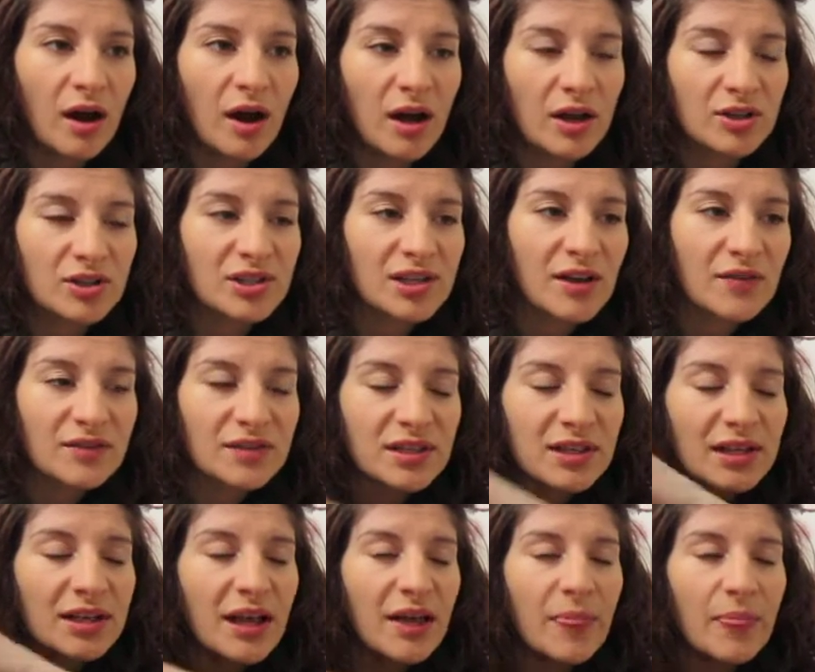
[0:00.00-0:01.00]
I just have to
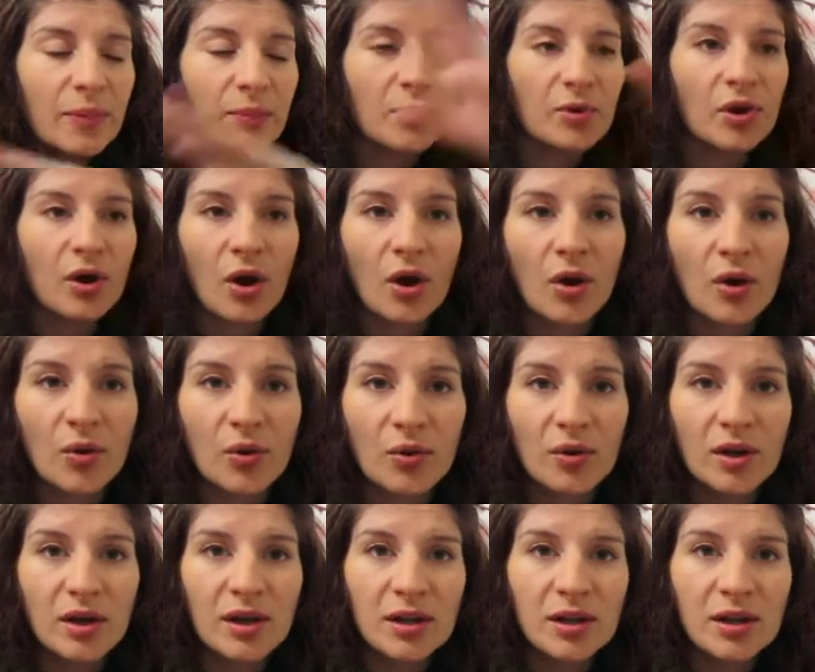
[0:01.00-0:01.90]
let them go.